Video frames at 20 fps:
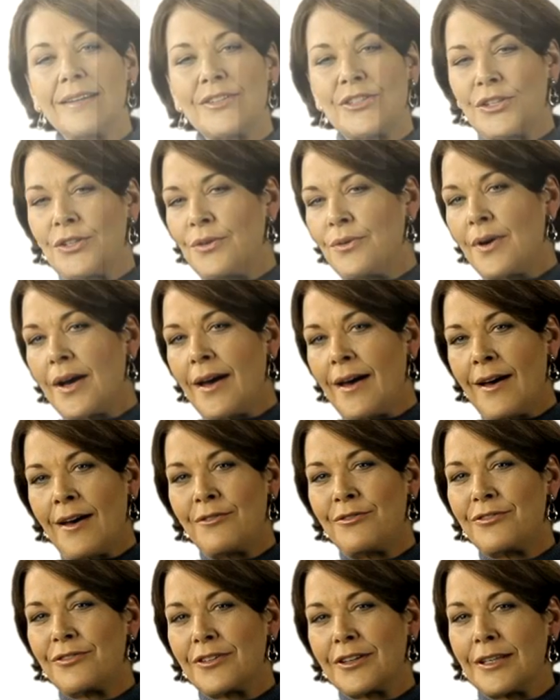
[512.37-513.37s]
Do you
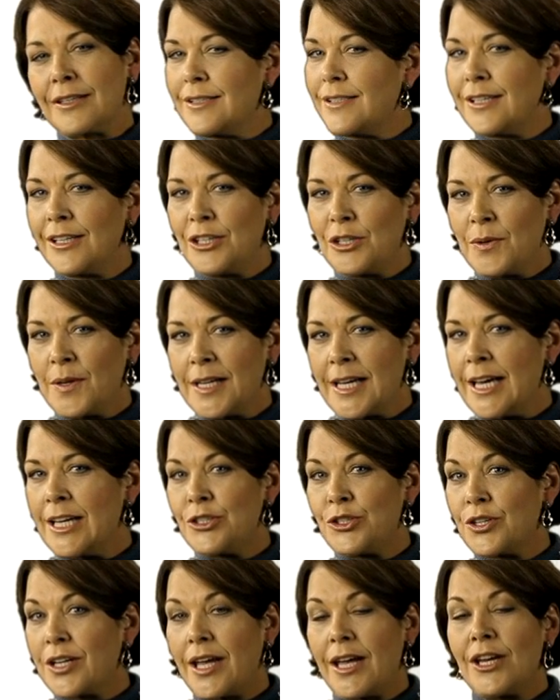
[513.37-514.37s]
have continuing
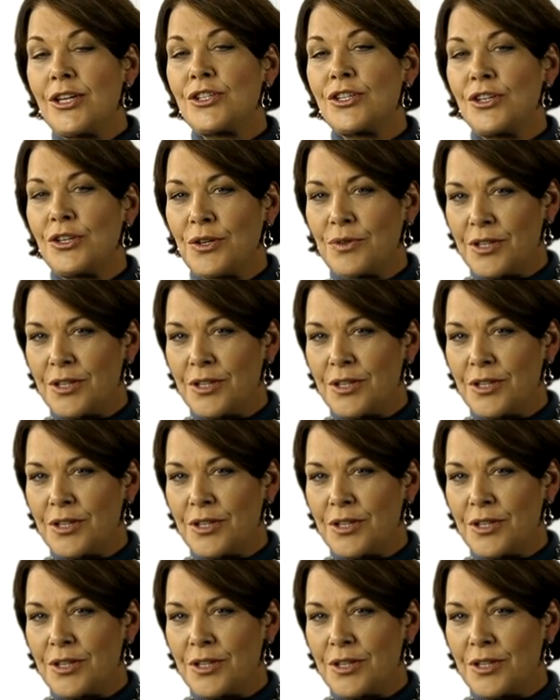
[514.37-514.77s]
education